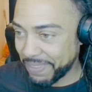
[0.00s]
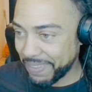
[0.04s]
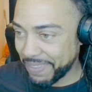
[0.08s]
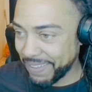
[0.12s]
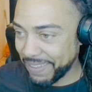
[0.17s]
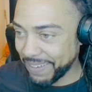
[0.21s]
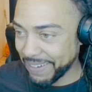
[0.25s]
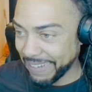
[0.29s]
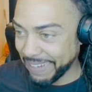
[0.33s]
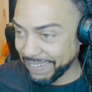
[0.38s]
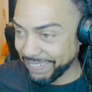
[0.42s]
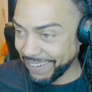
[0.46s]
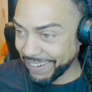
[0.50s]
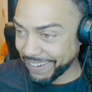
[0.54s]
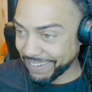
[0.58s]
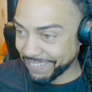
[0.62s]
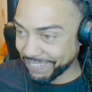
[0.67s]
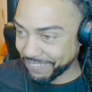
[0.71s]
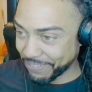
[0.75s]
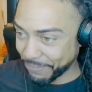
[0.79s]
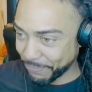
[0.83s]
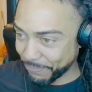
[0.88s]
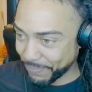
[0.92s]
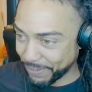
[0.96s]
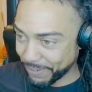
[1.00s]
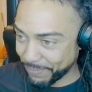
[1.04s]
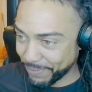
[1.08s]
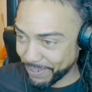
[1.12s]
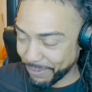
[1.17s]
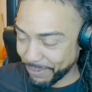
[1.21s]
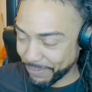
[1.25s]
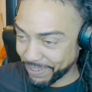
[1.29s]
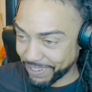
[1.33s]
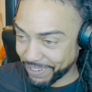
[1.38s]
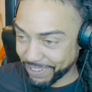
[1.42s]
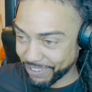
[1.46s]
That's like a
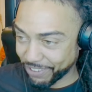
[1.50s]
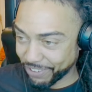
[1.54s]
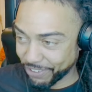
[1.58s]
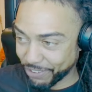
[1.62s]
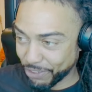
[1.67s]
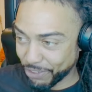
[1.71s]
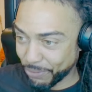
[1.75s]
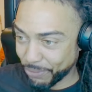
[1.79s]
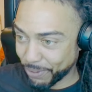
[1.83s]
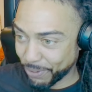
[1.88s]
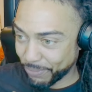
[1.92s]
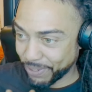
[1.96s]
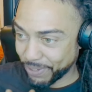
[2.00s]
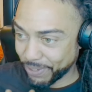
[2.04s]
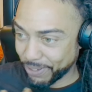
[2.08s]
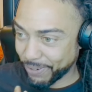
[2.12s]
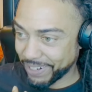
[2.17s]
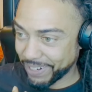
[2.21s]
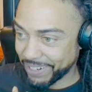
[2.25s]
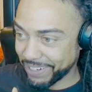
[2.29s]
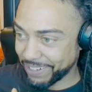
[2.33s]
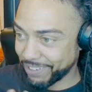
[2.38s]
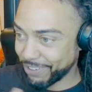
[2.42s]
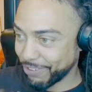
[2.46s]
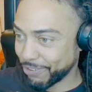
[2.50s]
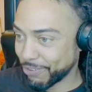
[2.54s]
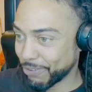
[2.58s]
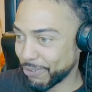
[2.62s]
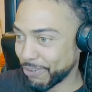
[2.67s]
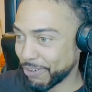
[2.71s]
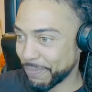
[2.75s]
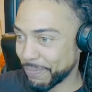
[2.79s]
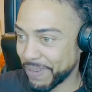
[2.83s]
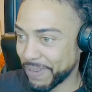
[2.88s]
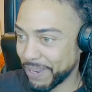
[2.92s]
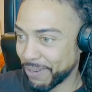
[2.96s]
subliminal because you know what we're going in to
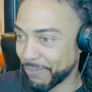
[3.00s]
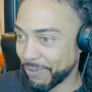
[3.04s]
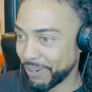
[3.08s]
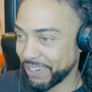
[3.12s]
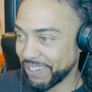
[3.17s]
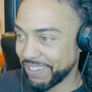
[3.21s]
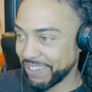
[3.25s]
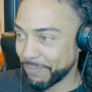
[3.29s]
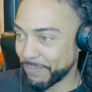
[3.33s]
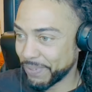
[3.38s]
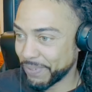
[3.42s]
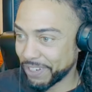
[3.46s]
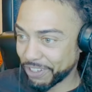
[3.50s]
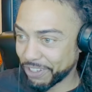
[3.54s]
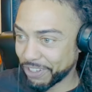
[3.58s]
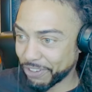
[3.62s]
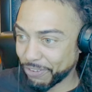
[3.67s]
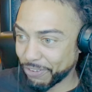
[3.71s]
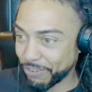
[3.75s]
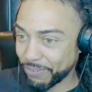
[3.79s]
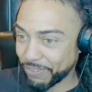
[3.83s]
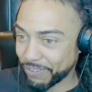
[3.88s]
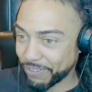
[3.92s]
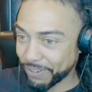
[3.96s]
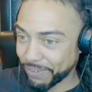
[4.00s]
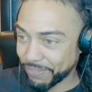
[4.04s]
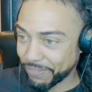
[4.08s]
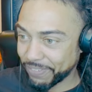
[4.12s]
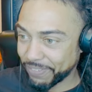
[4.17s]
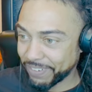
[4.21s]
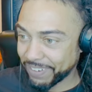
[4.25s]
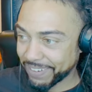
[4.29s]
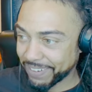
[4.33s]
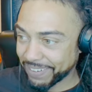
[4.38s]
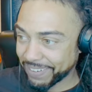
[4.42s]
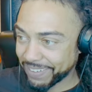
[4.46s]
talk about, what he's been accused of.
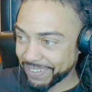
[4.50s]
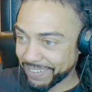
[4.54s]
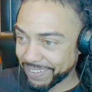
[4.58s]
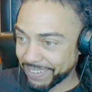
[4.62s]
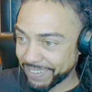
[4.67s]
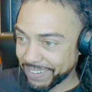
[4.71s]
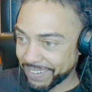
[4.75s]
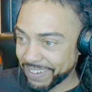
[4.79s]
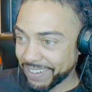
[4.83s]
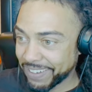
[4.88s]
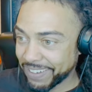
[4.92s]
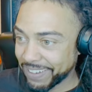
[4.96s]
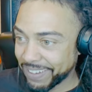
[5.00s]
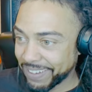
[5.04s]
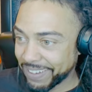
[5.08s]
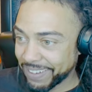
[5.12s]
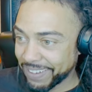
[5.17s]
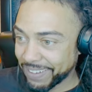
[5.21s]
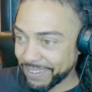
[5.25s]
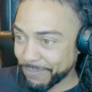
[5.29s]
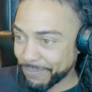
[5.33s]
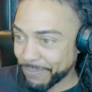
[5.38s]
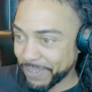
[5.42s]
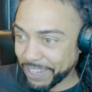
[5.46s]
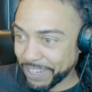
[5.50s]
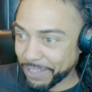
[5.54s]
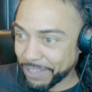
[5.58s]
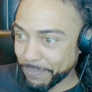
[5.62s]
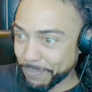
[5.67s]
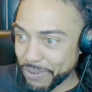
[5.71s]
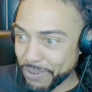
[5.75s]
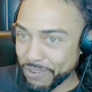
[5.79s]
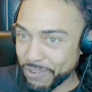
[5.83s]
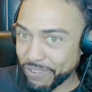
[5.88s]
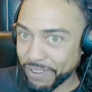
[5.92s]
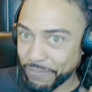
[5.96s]

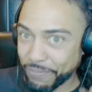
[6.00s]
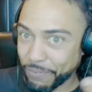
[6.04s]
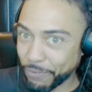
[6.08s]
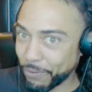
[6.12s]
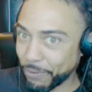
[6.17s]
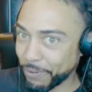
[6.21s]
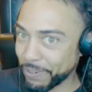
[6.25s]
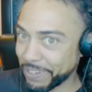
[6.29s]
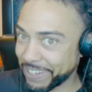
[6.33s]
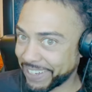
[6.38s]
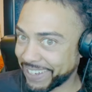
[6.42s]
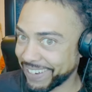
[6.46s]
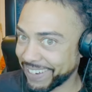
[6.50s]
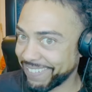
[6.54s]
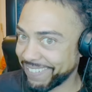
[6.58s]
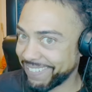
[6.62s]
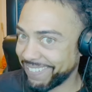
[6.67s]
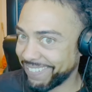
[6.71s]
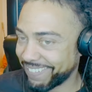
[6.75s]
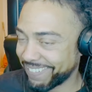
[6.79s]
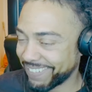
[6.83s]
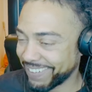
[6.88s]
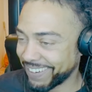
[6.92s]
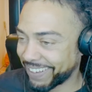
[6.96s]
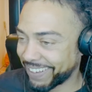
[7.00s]
Making music for all the kids.